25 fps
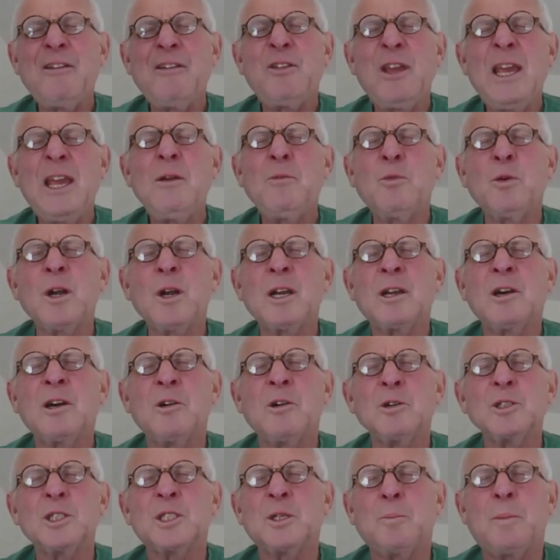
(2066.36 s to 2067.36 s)
If he were to
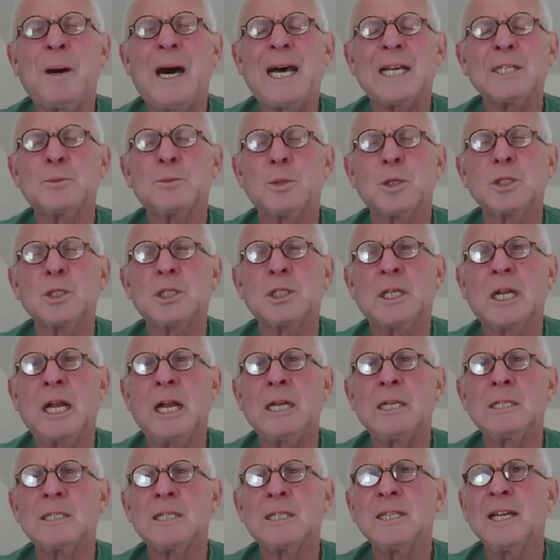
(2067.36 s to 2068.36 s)
close the Bosphorus
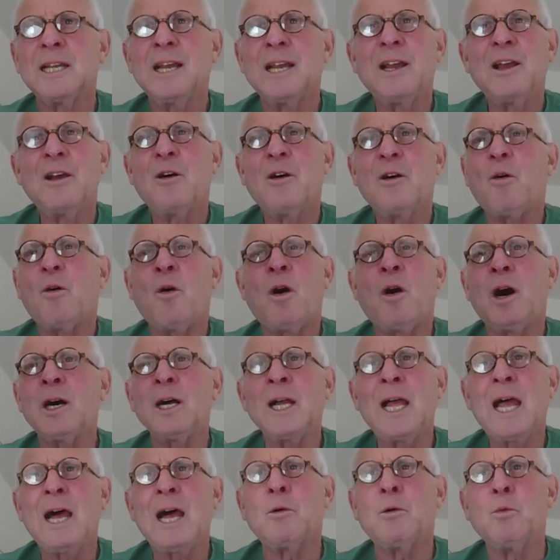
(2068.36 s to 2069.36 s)
Straits,
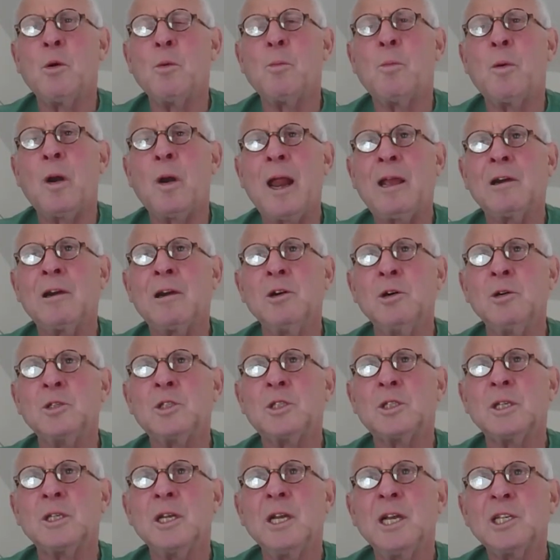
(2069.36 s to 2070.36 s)
all hell will break
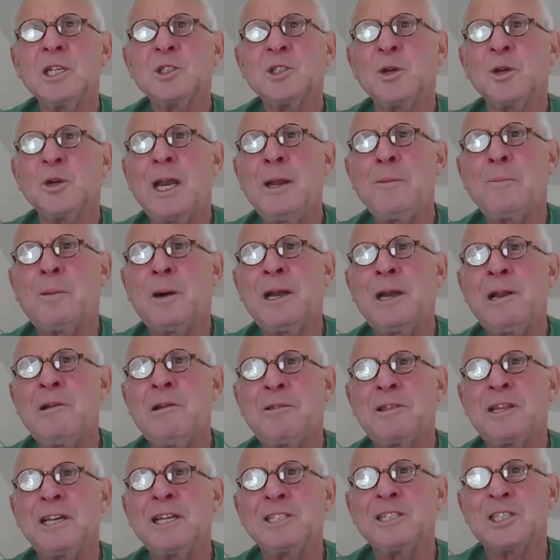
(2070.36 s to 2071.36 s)
loose. So anybody
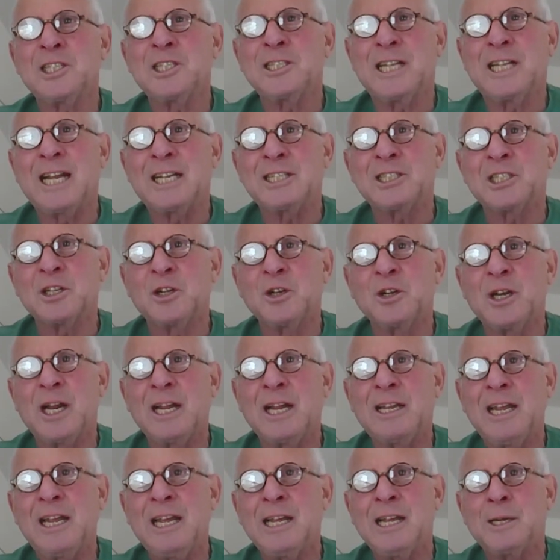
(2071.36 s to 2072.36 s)
who thinks that that's a good
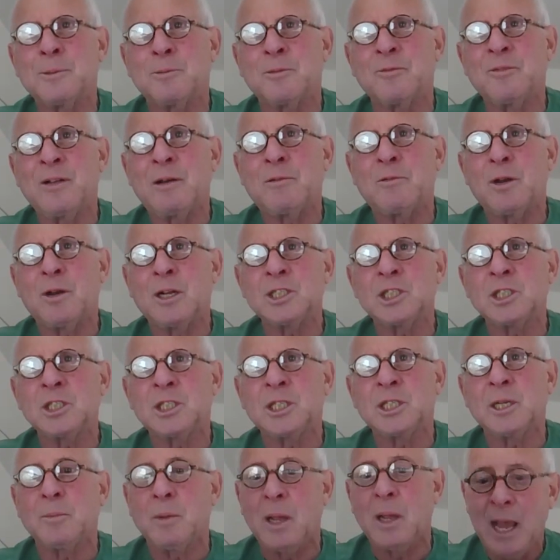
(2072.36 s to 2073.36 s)
idea to prevent
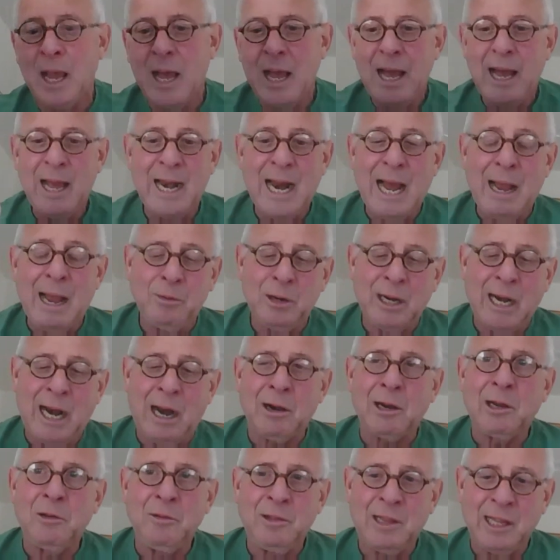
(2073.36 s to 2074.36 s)
Russian shipping, and I would
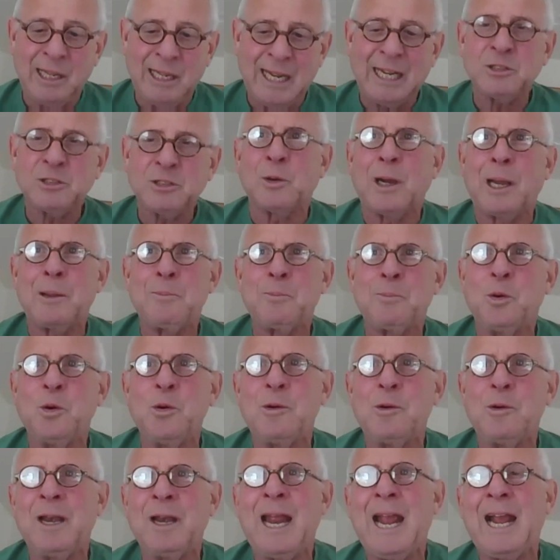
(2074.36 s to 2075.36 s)
argue that that's why
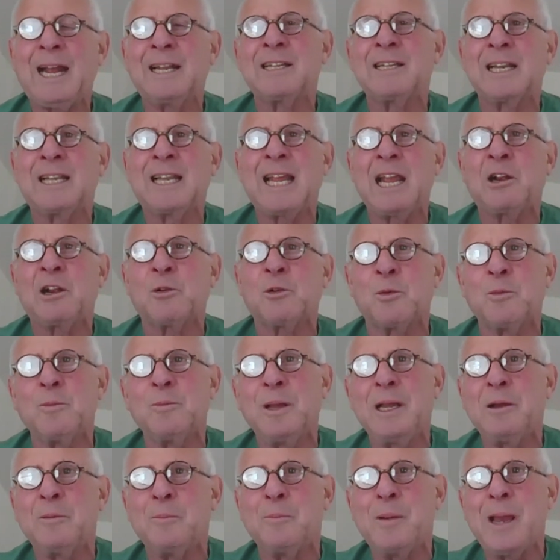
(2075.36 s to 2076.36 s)
Putin had to take
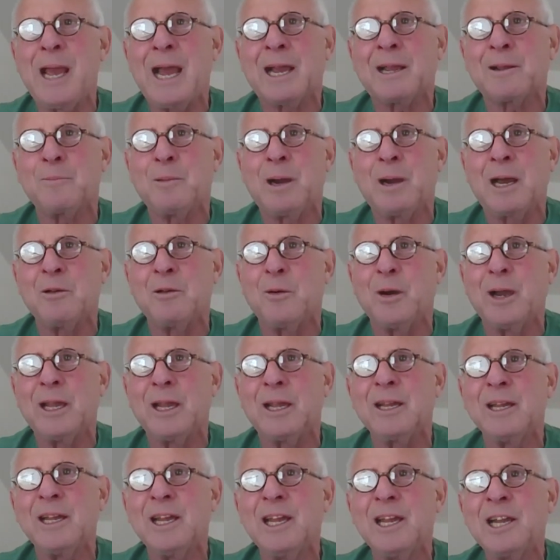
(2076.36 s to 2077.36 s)
Crimea back, by the way,
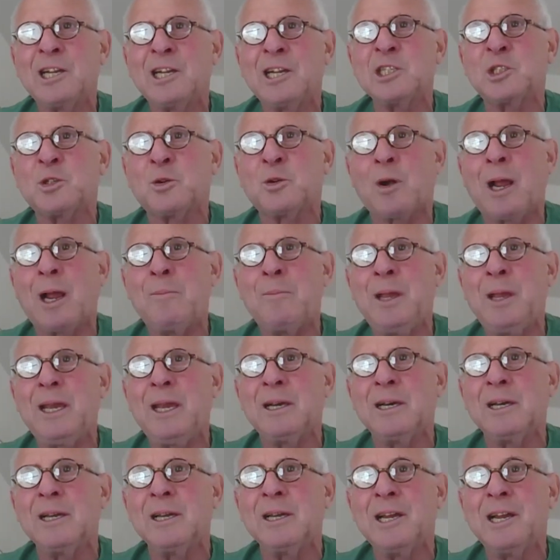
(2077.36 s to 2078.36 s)
because
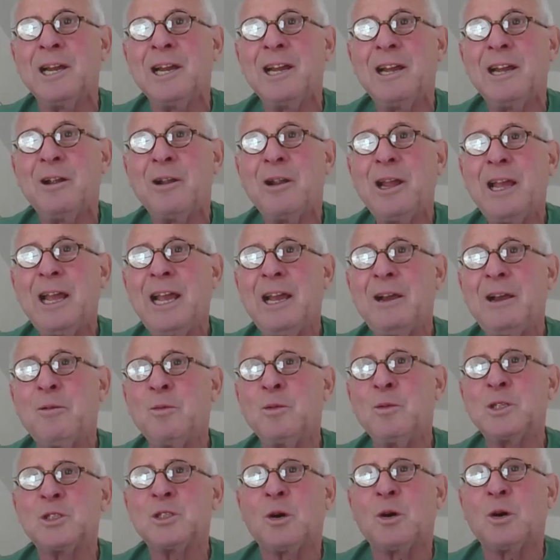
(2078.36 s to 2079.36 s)
Crimea
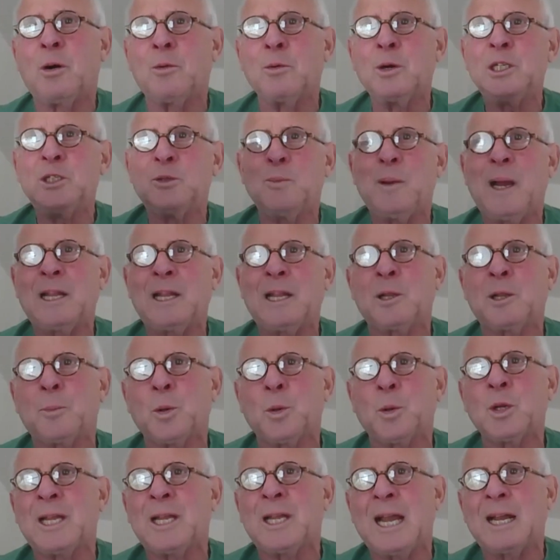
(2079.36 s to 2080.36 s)
was always meant to
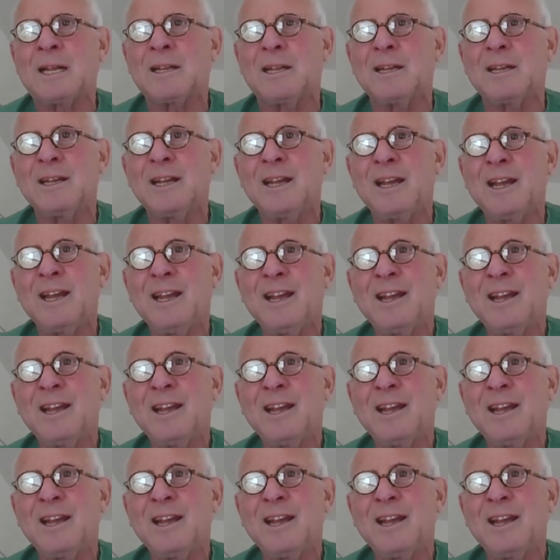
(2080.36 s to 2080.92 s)
protect